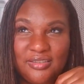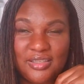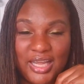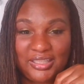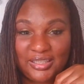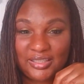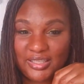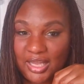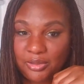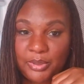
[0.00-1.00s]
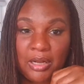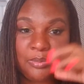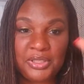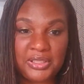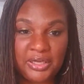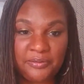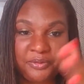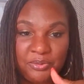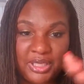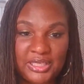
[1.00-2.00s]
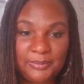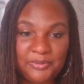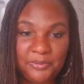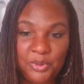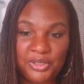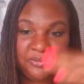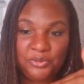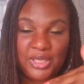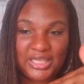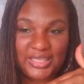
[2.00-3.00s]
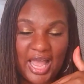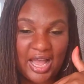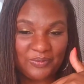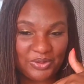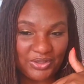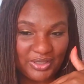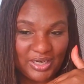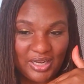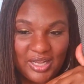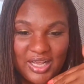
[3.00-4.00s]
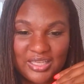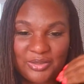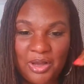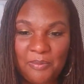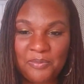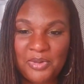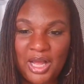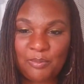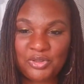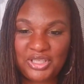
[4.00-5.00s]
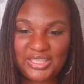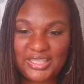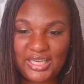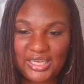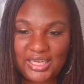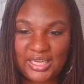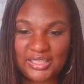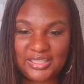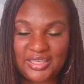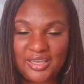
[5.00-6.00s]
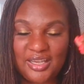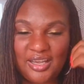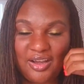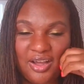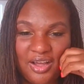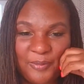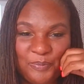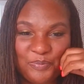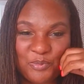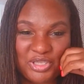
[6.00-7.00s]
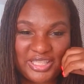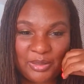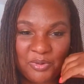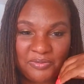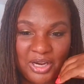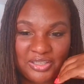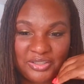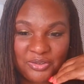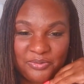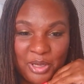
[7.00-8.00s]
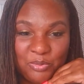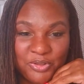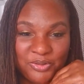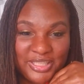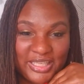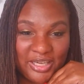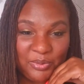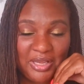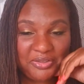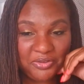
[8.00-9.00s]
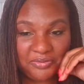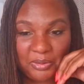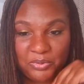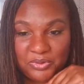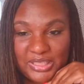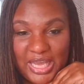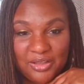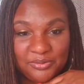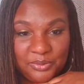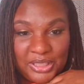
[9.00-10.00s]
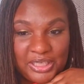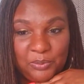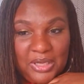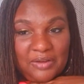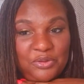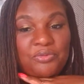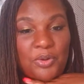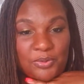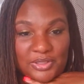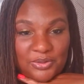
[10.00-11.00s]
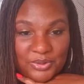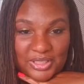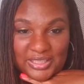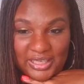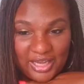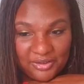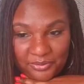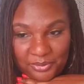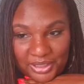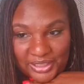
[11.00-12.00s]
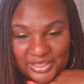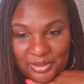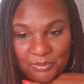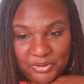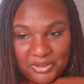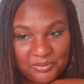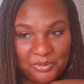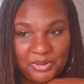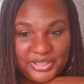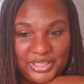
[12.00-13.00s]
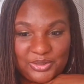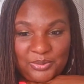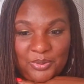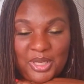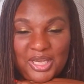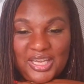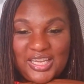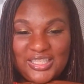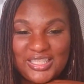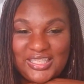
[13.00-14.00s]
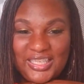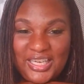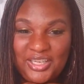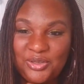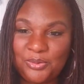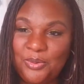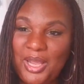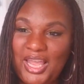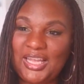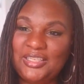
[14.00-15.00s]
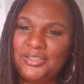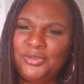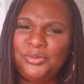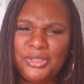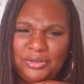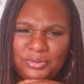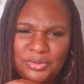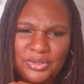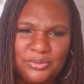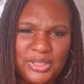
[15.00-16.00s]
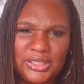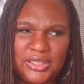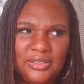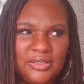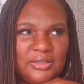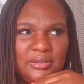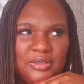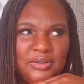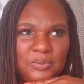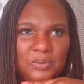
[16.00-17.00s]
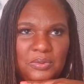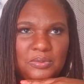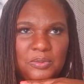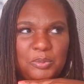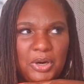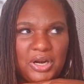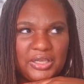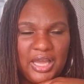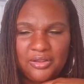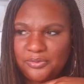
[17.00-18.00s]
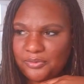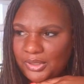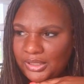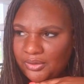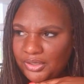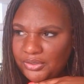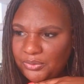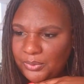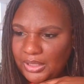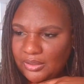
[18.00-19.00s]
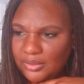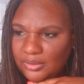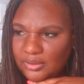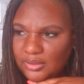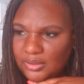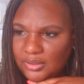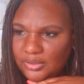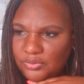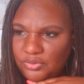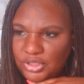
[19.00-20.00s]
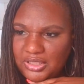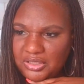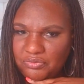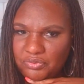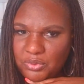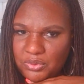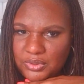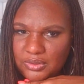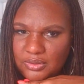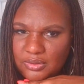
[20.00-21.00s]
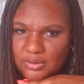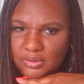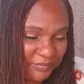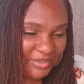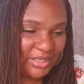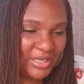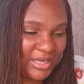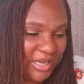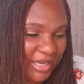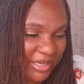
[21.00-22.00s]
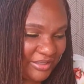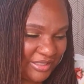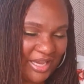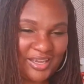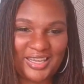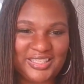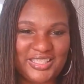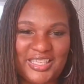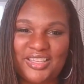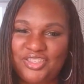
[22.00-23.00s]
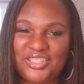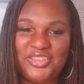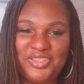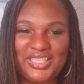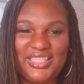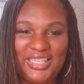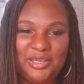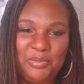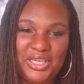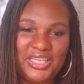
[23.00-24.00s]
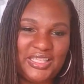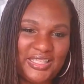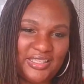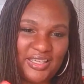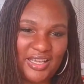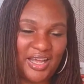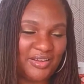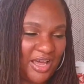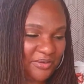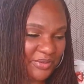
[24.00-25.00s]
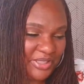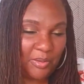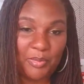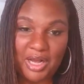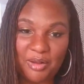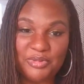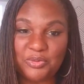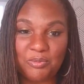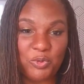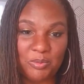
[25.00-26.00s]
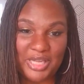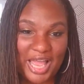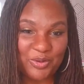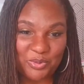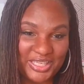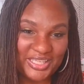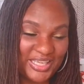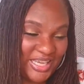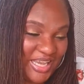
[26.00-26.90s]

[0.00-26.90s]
9th and 10th, but I'll be there a few days before and a few days after. So I'm looking to connect with some of our certified pros there. We have certified pros in California. We have new enrolled students in California. So I'm looking forward to seeing you. And a newly enrolled student, she's in what part of California are you in? You just enrolled. Yeah, I just love to see it because a lot of us are moms or we're Black women,